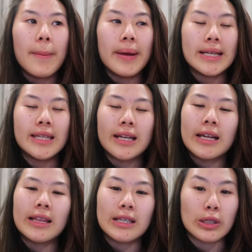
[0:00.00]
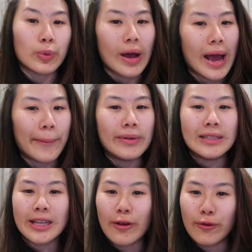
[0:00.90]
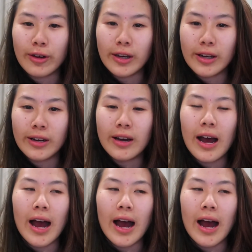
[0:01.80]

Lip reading: Basically, this is what happens every year.